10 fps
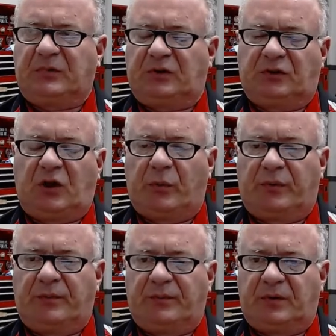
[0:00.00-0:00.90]

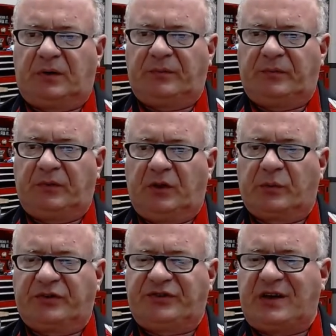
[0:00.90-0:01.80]
lower um,
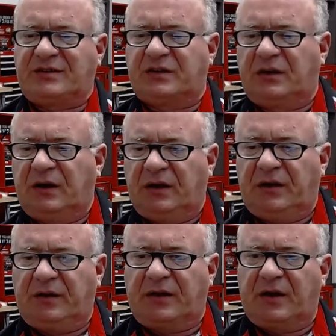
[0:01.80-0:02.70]
lower section
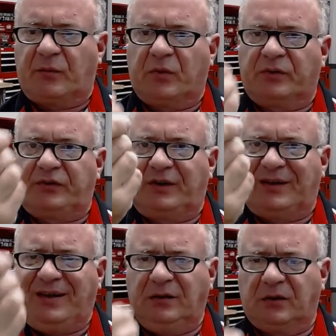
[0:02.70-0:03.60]
it kind of works in a
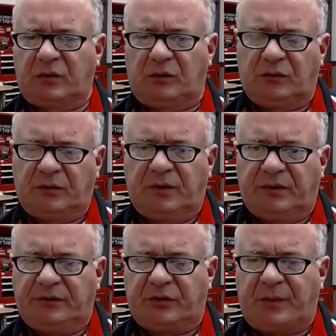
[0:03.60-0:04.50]
helical
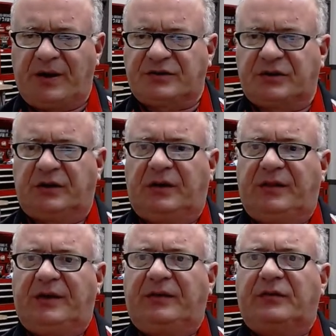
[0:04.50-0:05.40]
direction, and
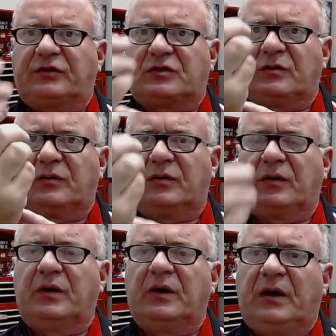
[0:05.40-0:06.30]
that
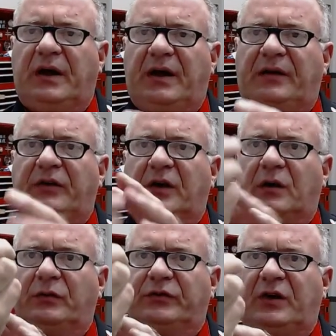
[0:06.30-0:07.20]
turn as it
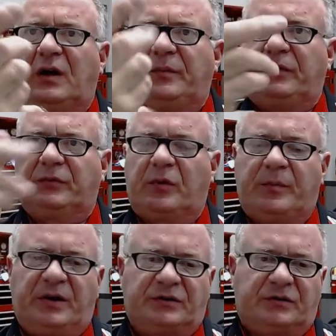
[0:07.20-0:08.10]
goes up is what
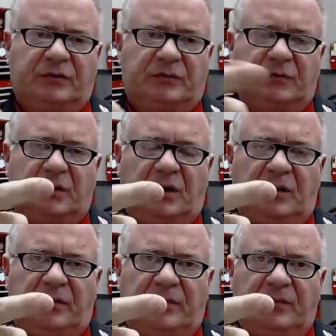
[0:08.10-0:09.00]
makes your
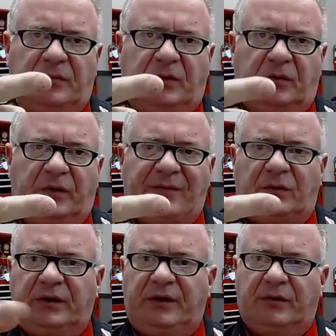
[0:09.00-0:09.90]
um, your
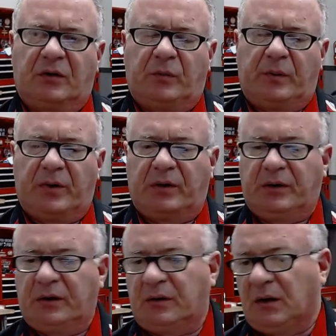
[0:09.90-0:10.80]
level either go one way or
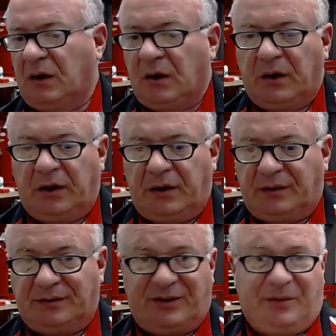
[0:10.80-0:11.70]
another.
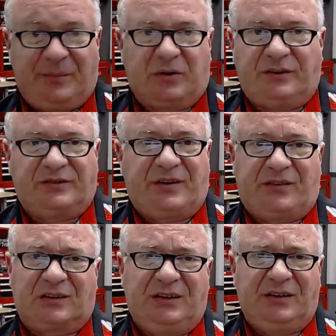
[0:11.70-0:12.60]
And typically, you just have
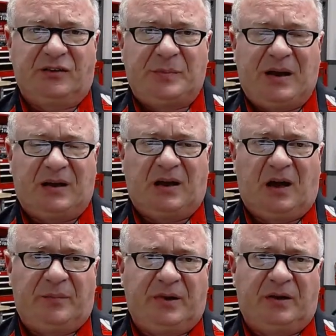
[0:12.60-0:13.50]
to clean those back
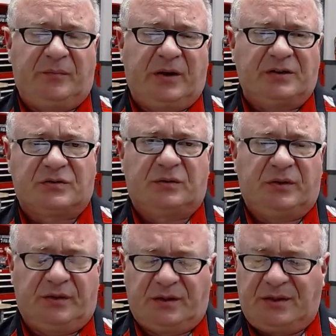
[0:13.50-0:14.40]
up and make sure
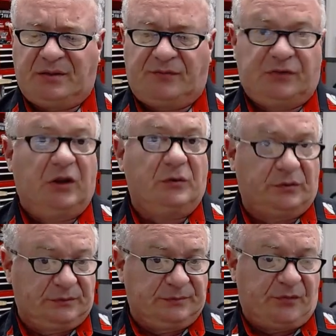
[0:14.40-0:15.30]
that that
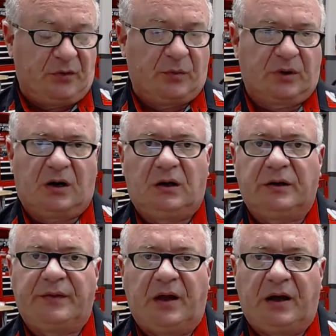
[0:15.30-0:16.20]
float, if you want to call
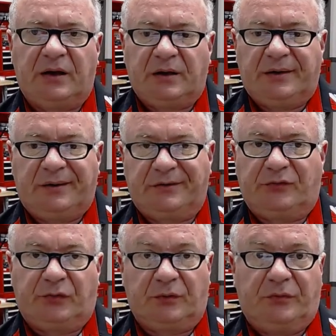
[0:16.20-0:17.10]
it that, isn't
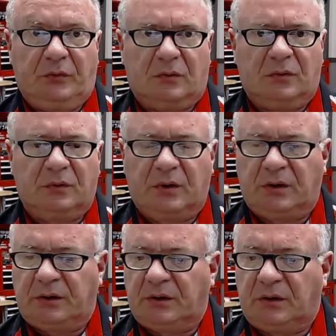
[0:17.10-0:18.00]
full of fuel.
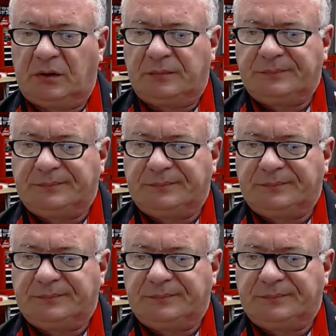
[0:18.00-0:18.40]
And um,